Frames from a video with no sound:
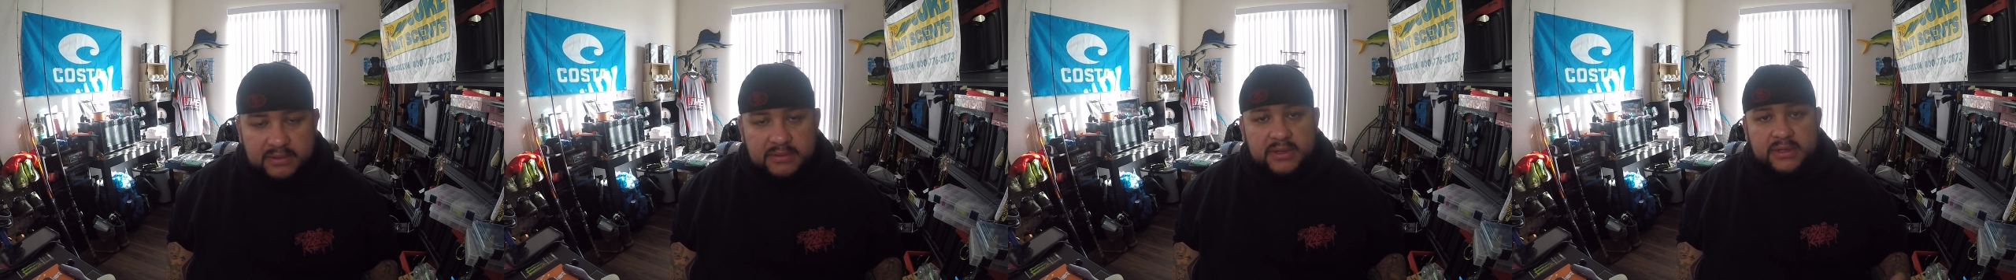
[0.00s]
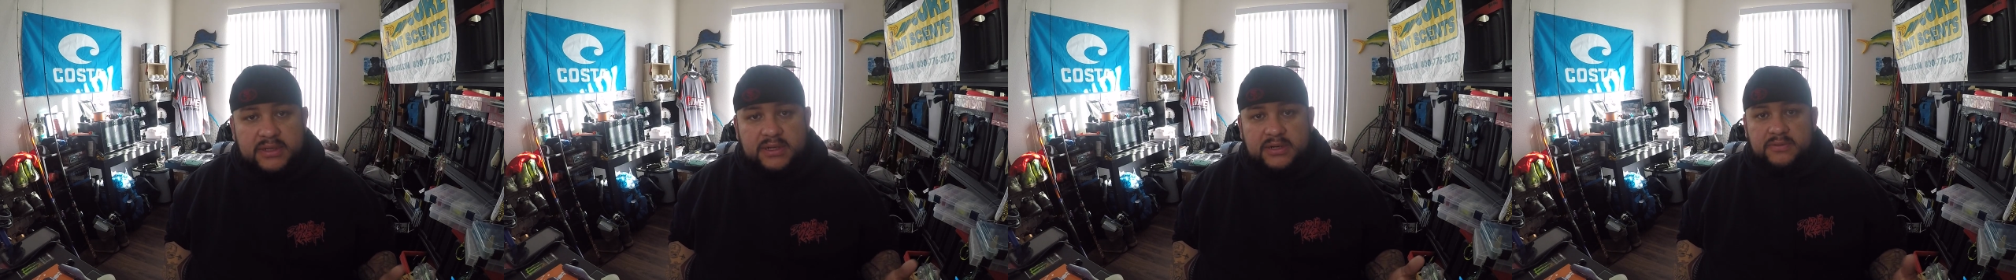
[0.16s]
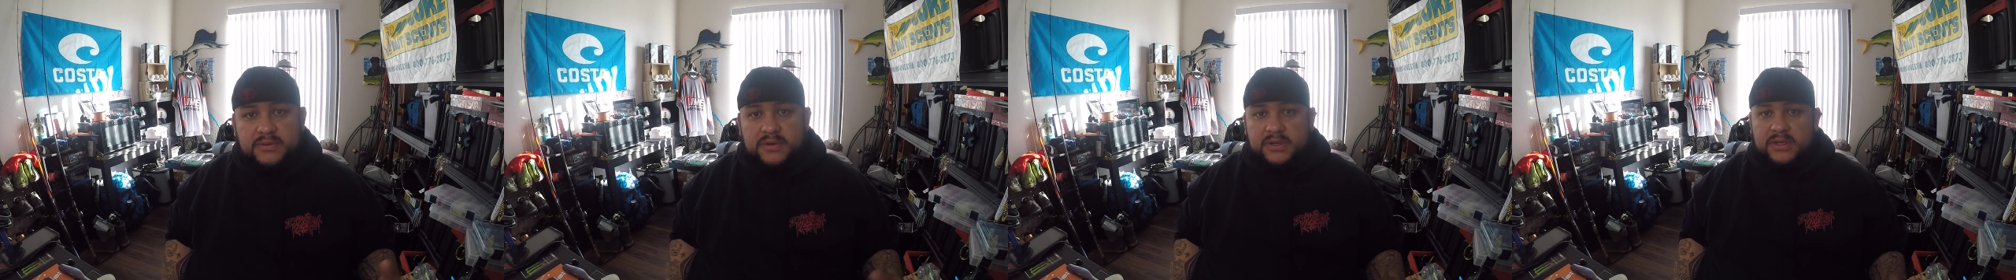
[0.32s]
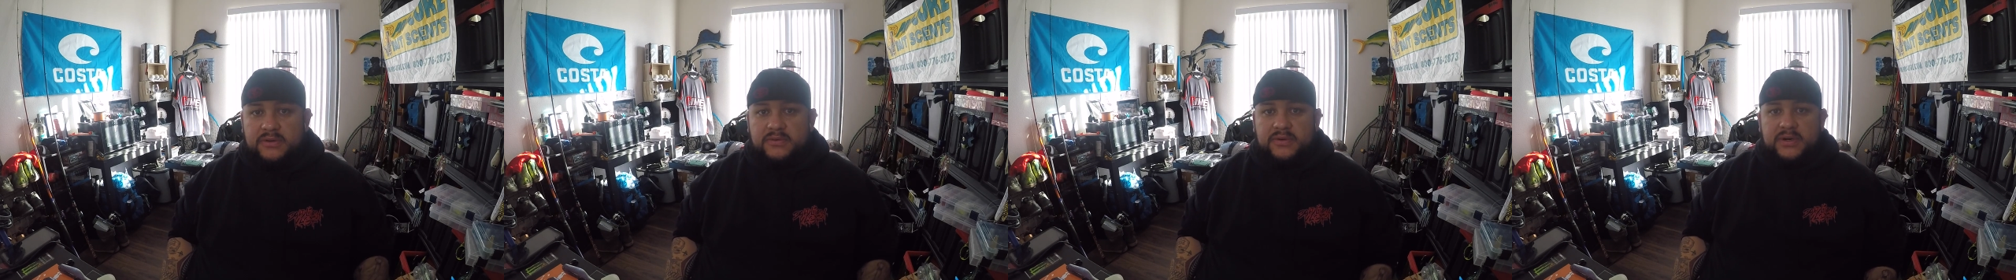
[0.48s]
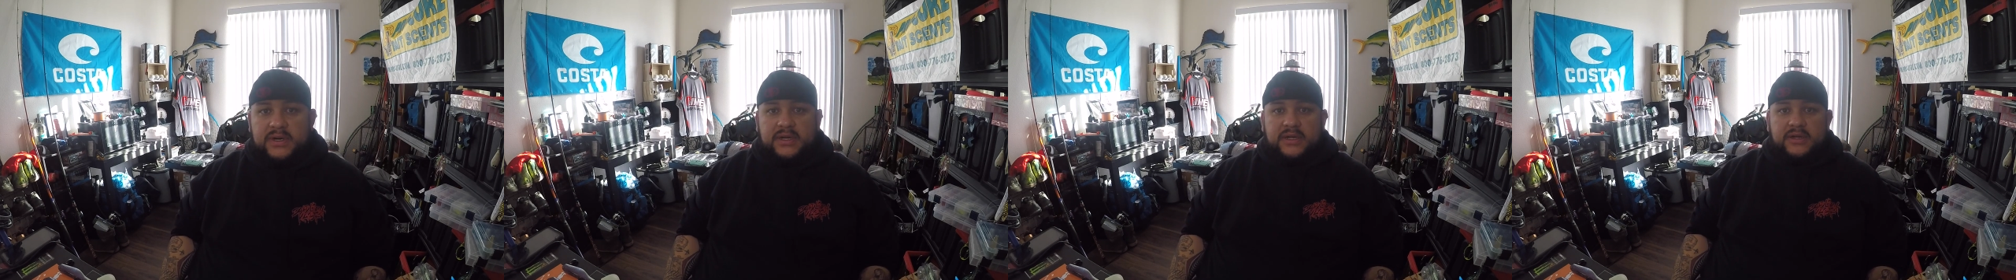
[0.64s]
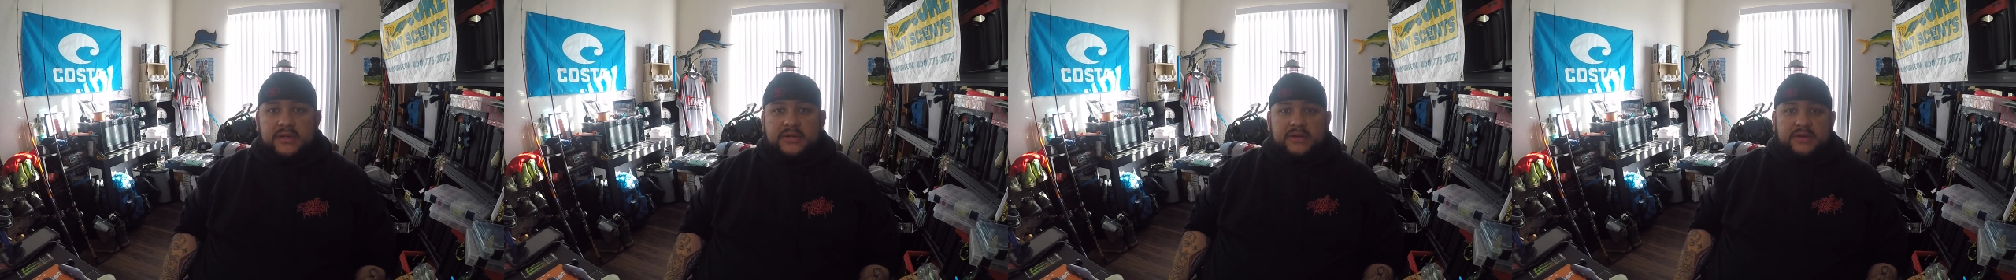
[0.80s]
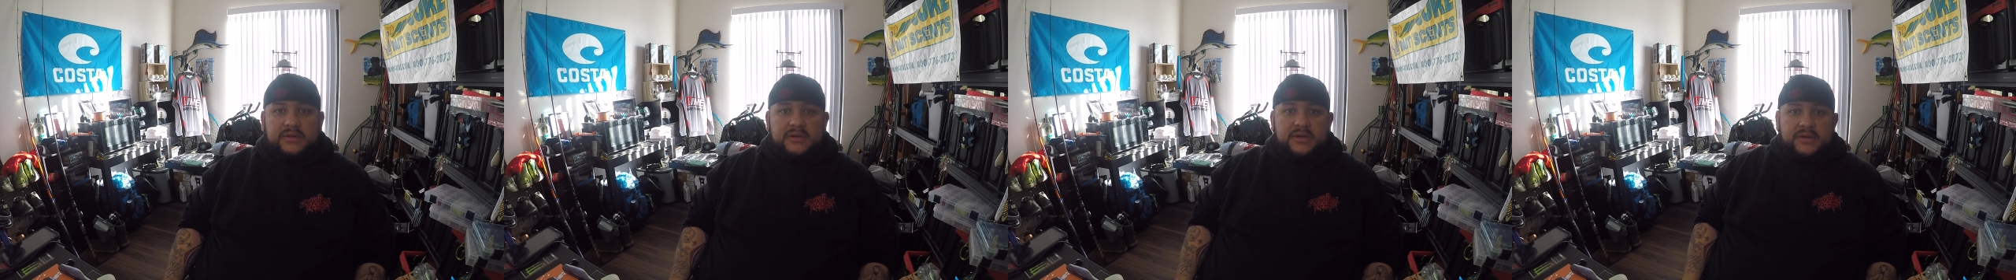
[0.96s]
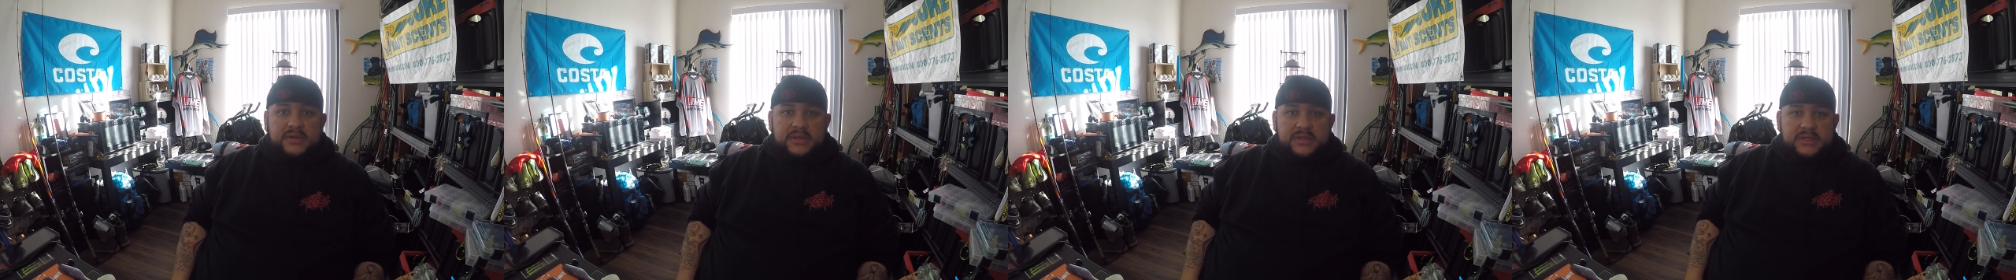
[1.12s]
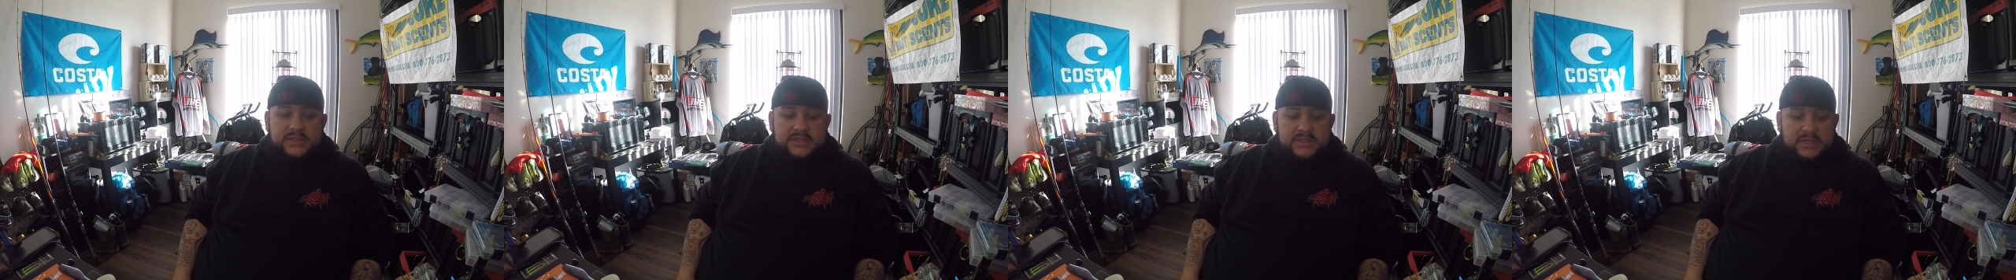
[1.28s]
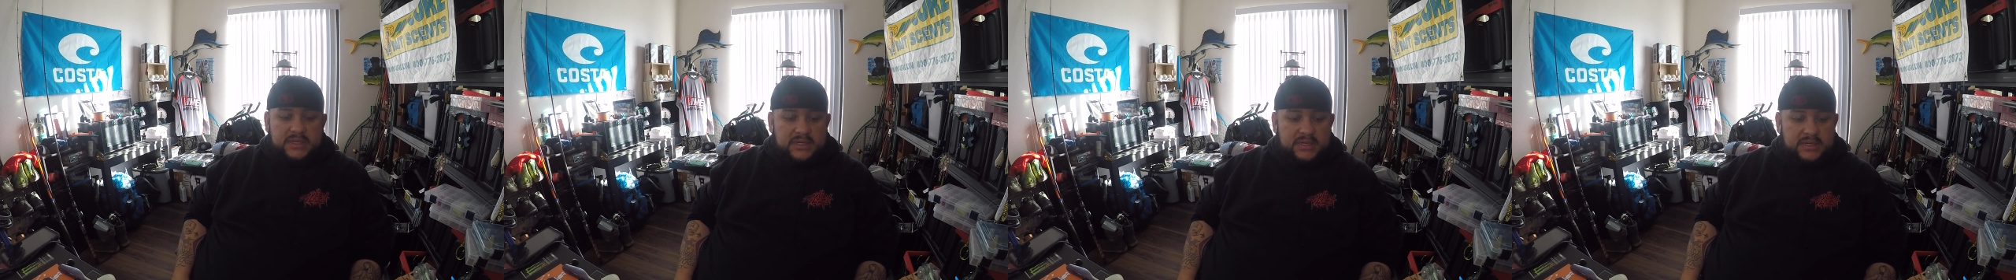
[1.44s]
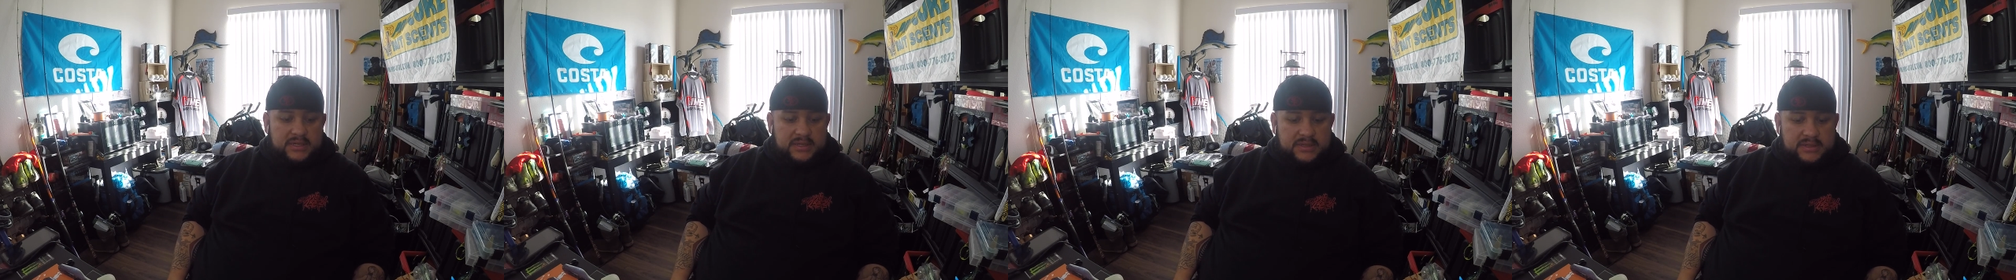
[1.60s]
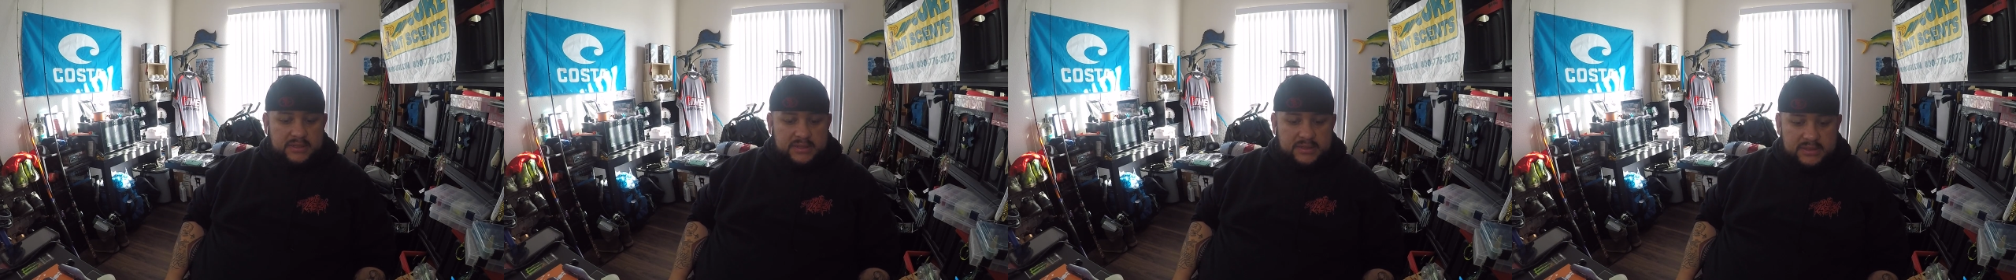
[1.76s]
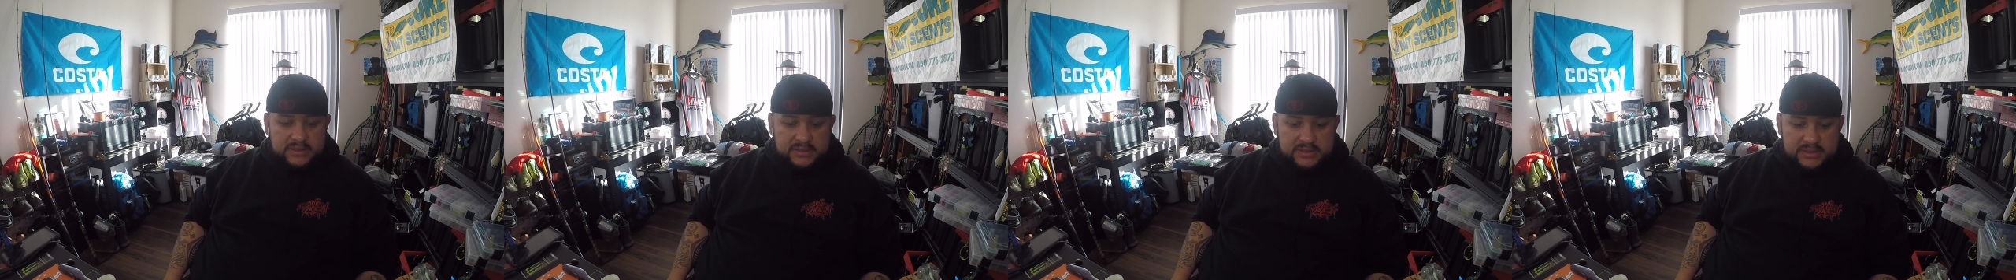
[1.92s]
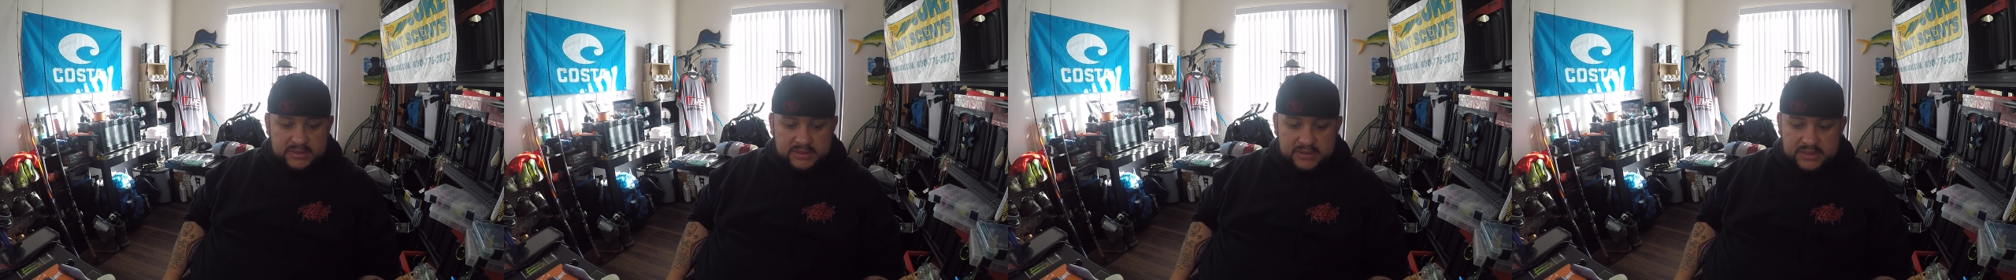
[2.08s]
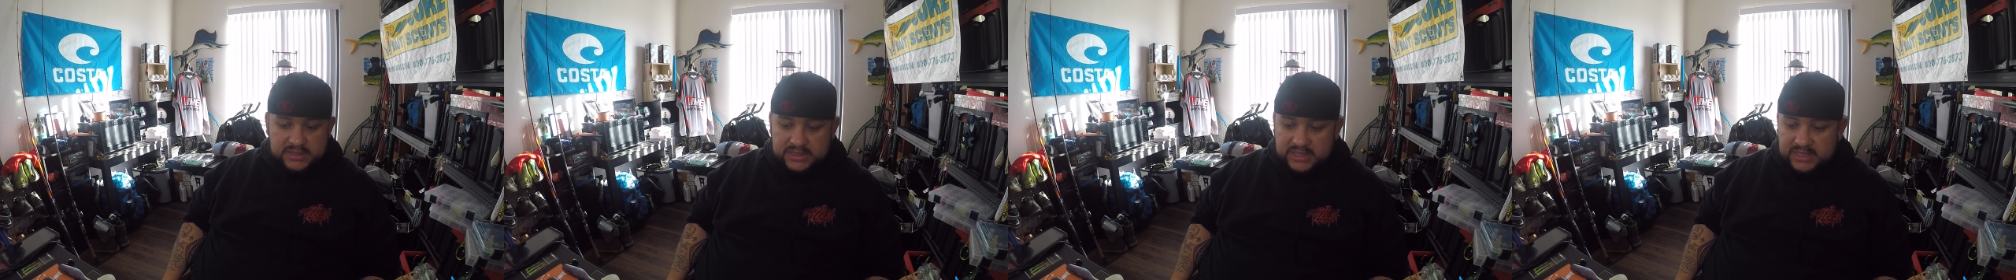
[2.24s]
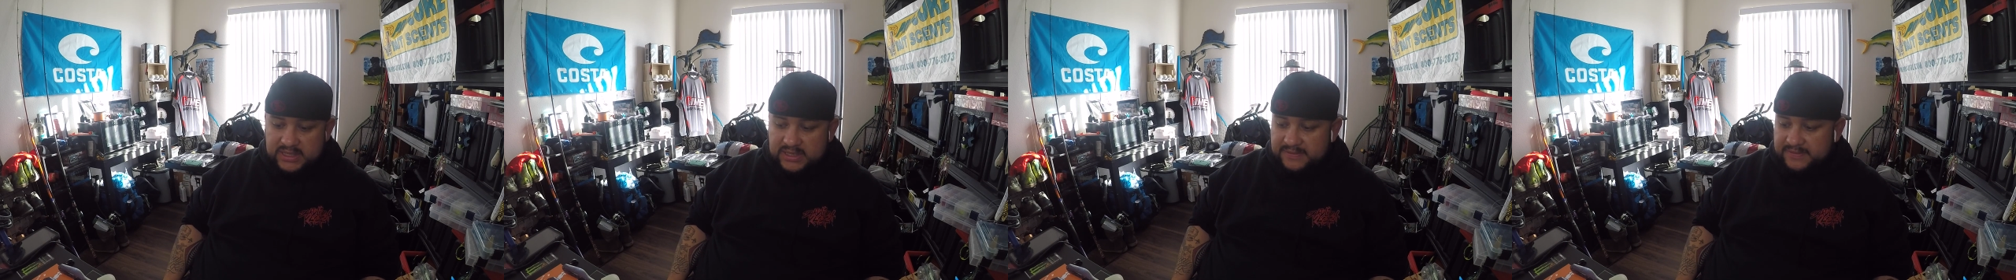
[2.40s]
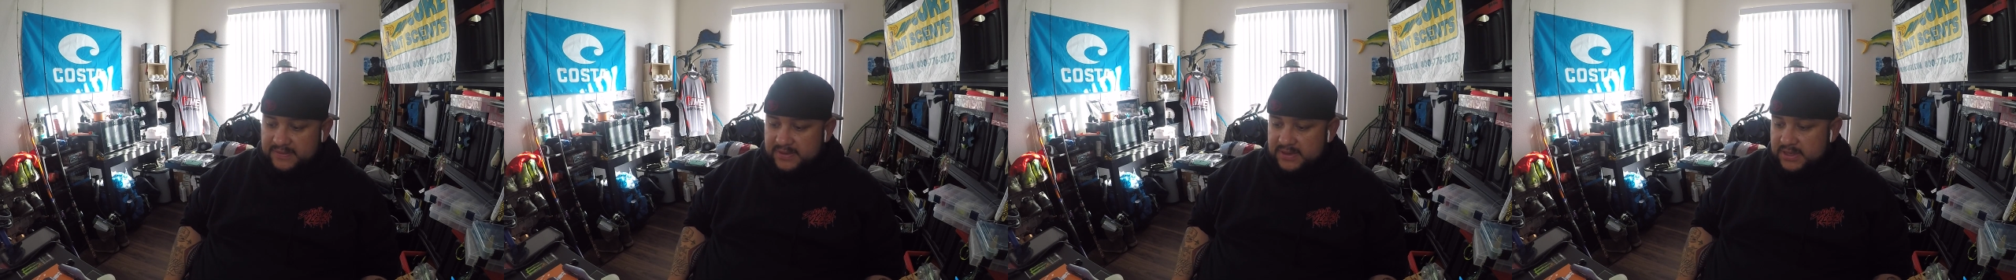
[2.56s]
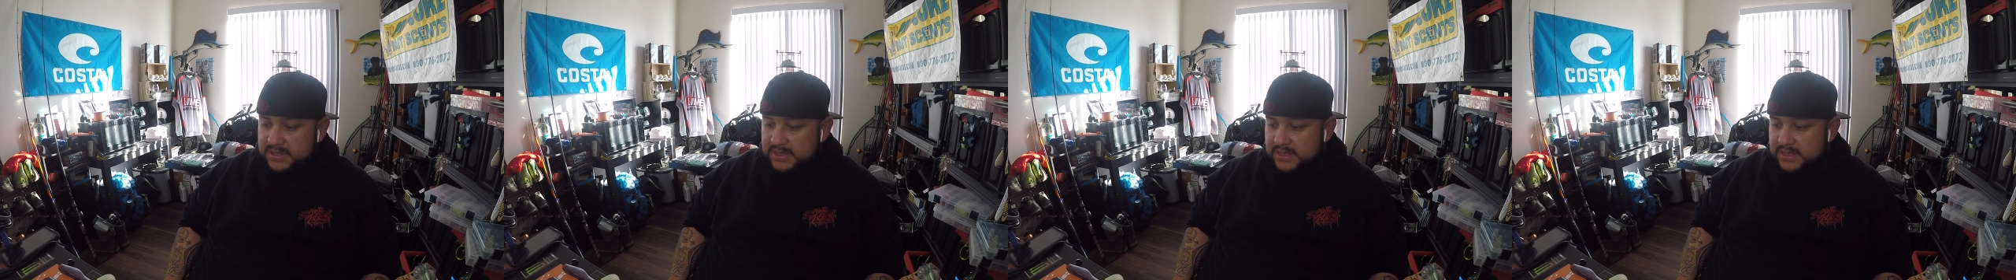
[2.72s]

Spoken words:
He did really well on his little skiff.